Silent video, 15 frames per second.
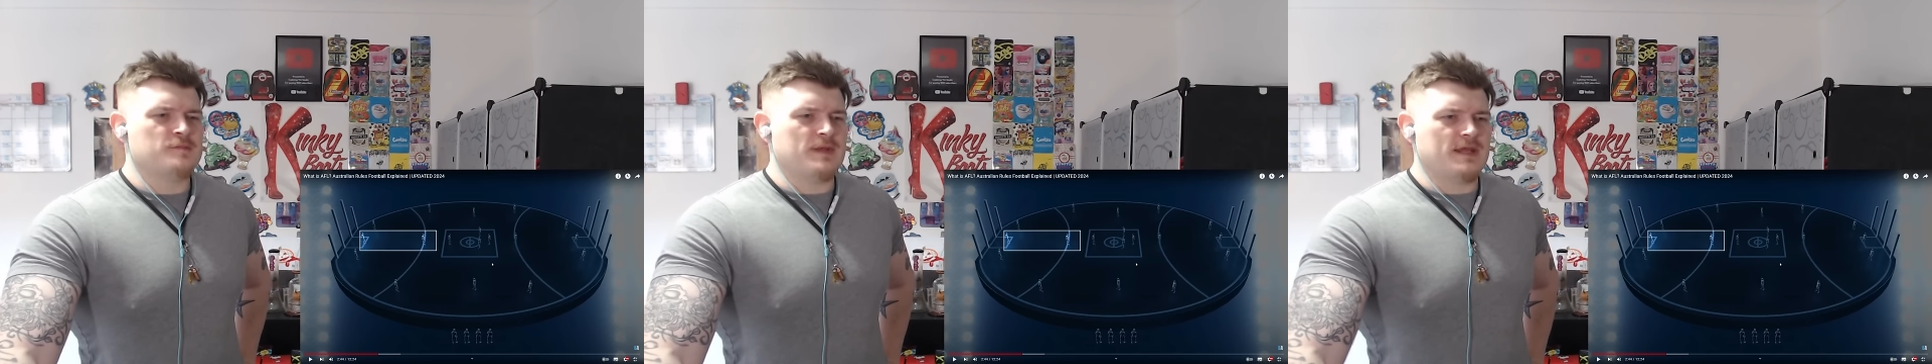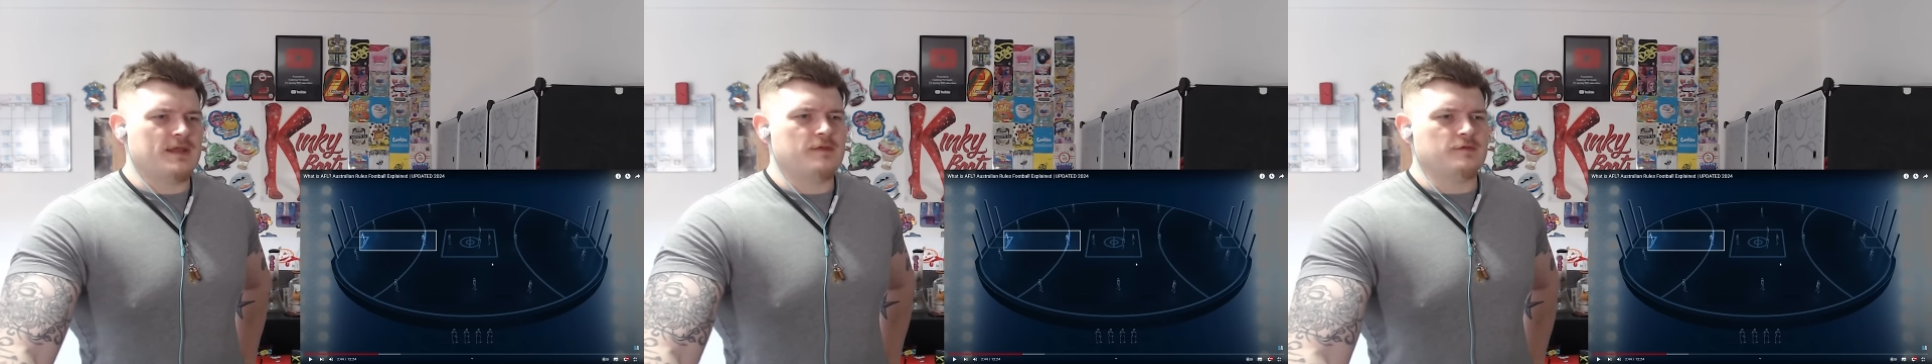
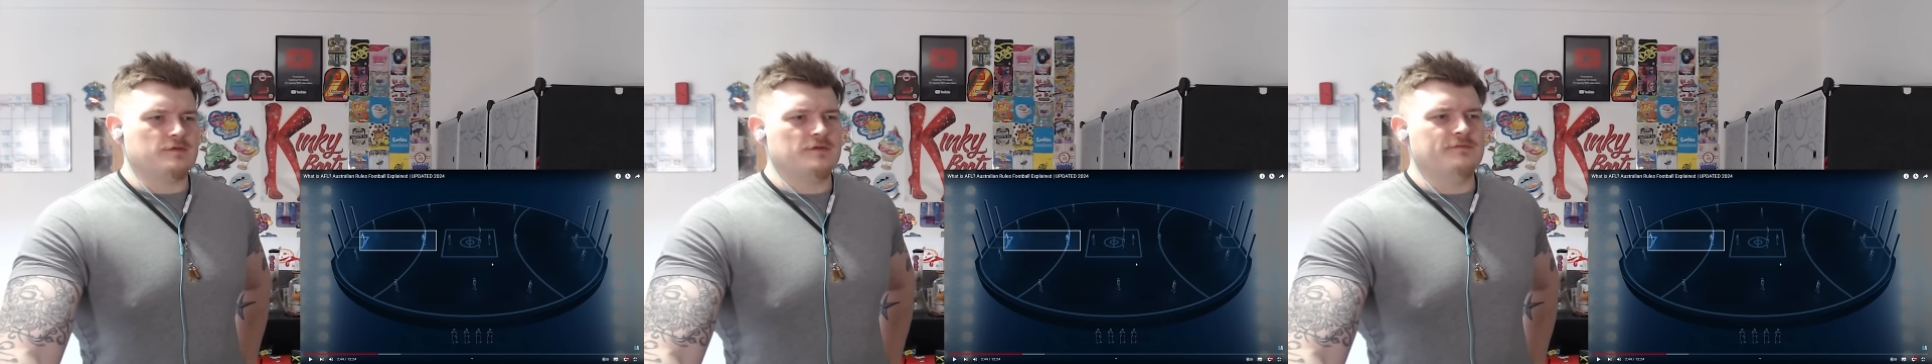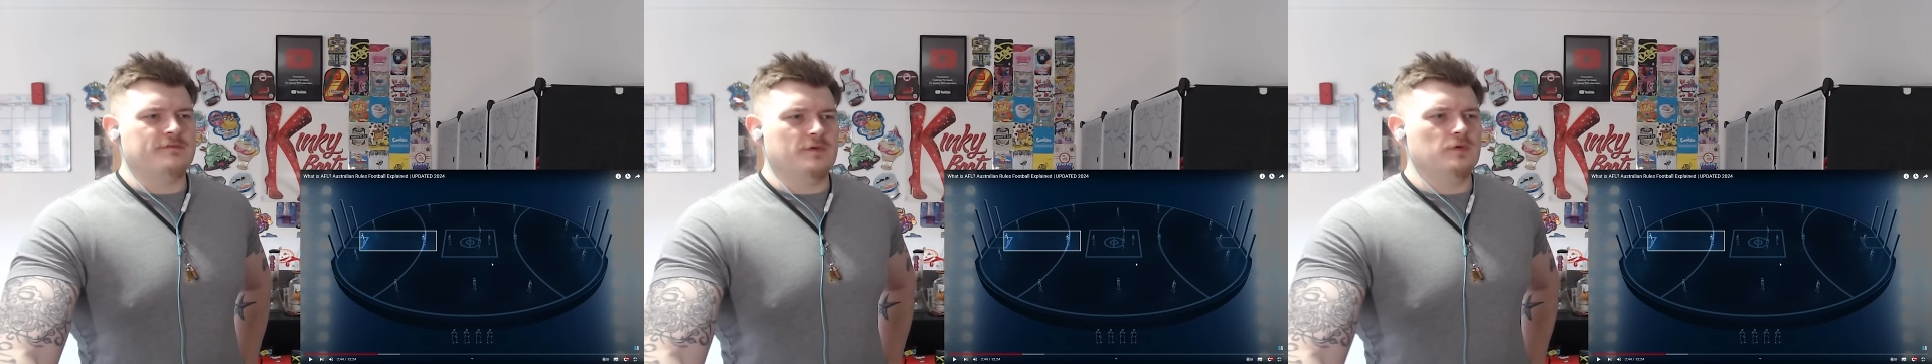players on
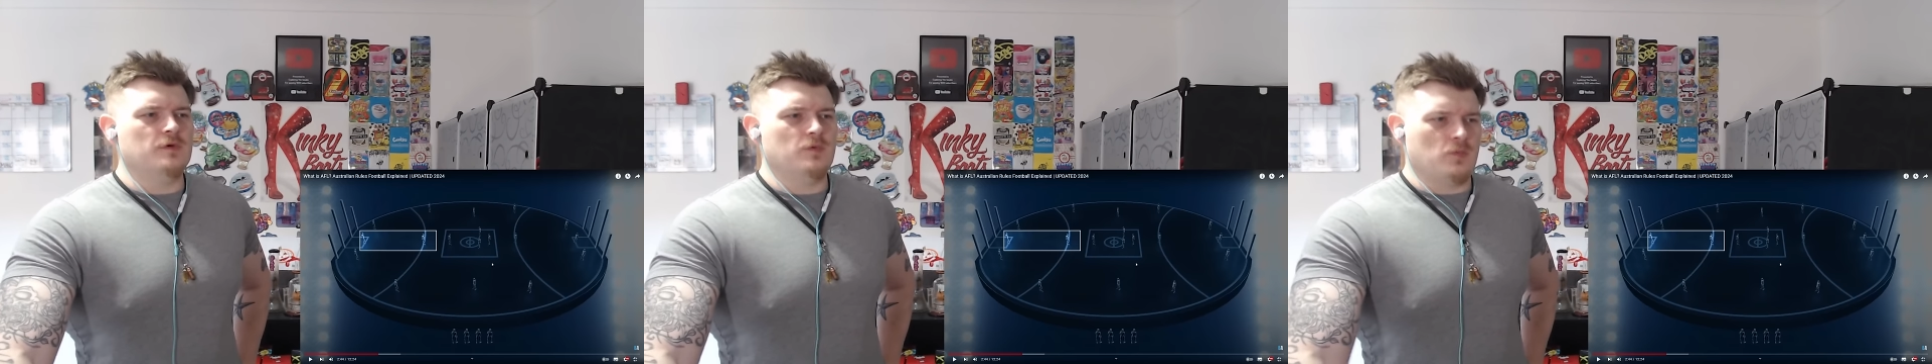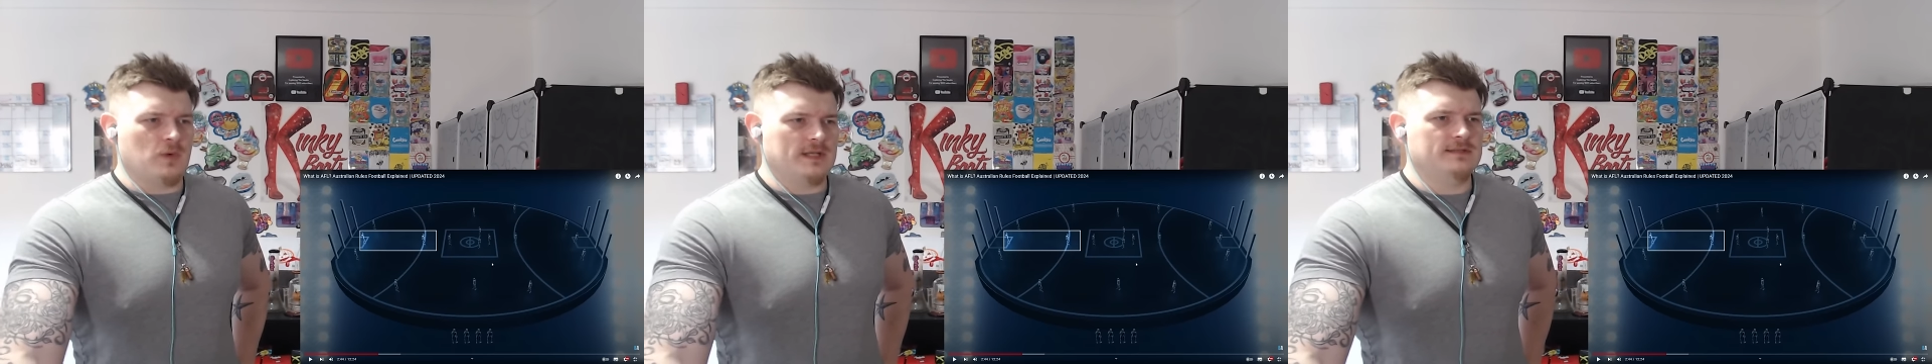the field
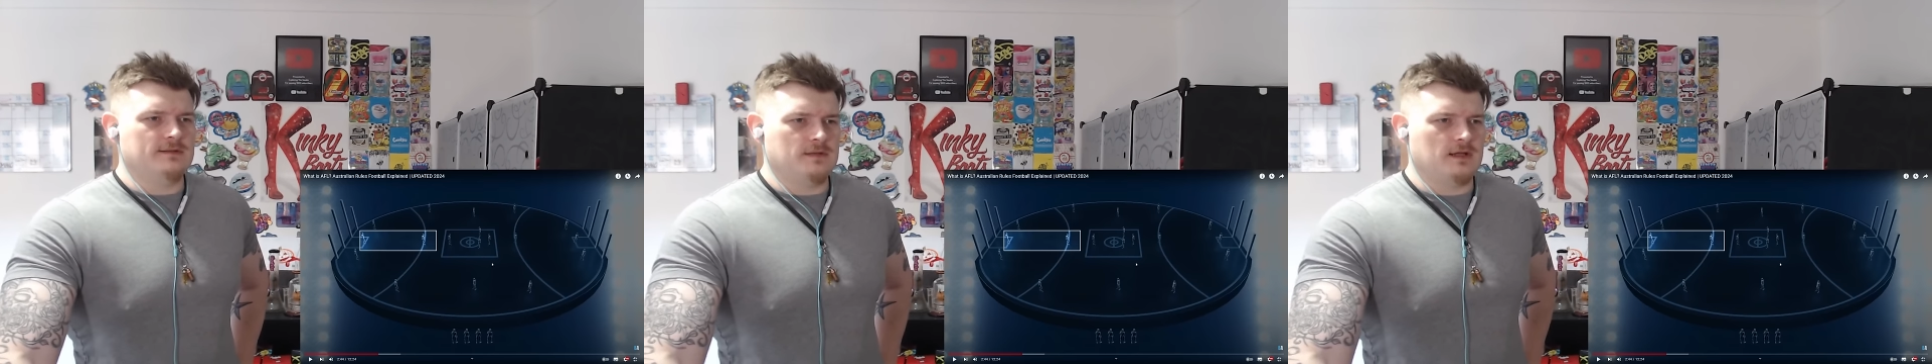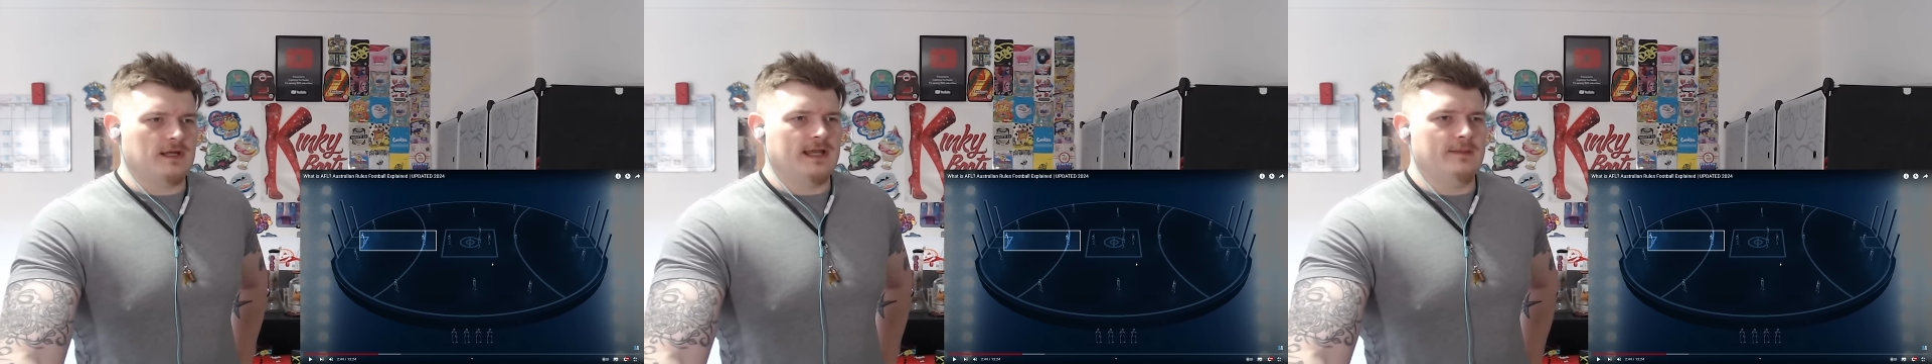at one
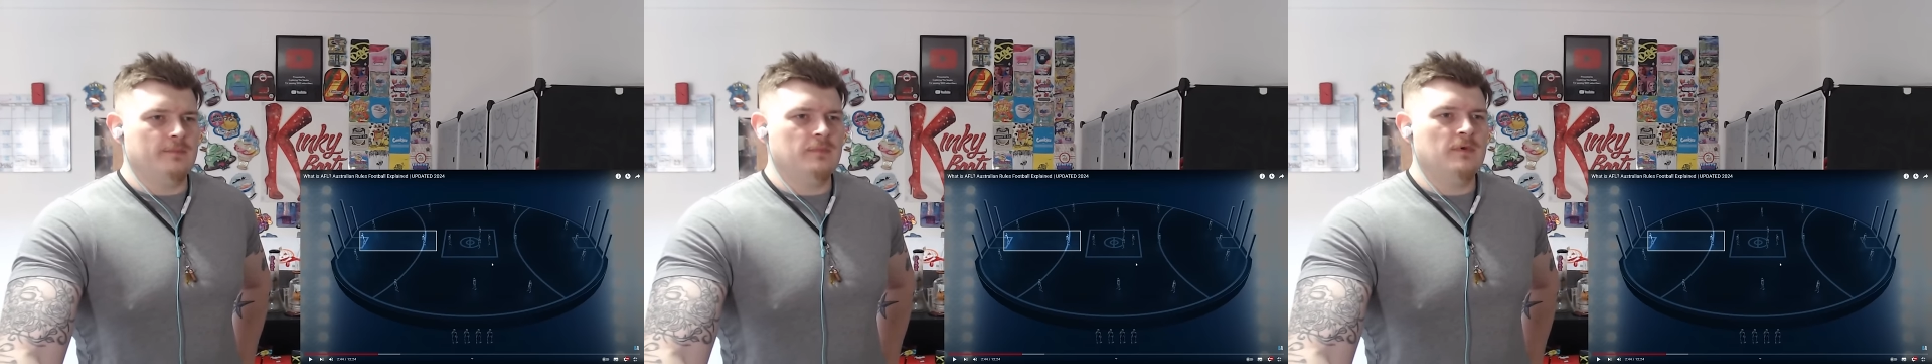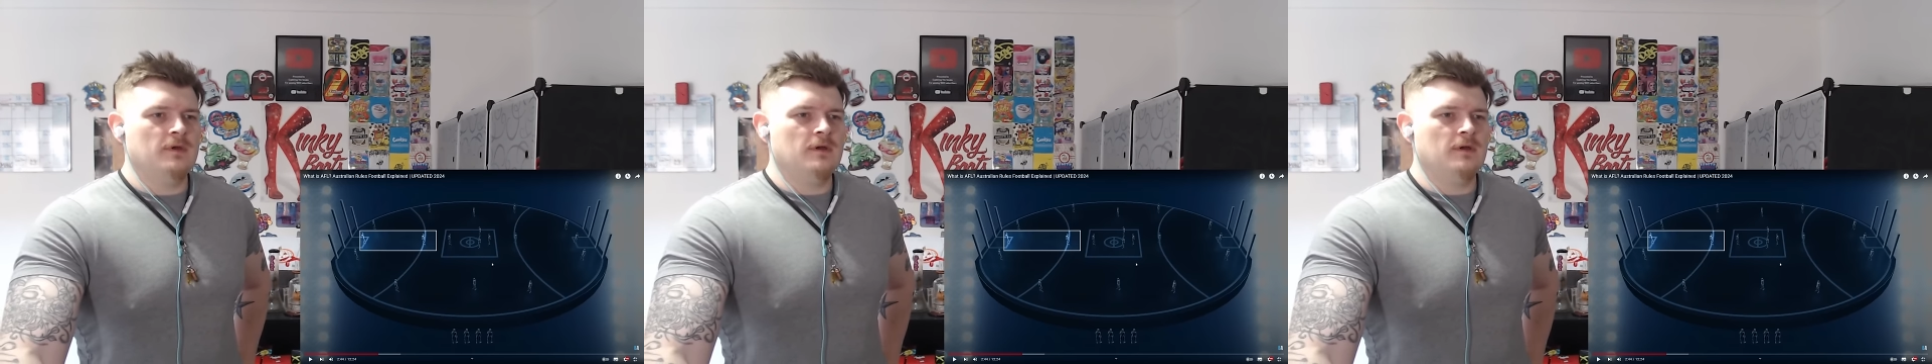time,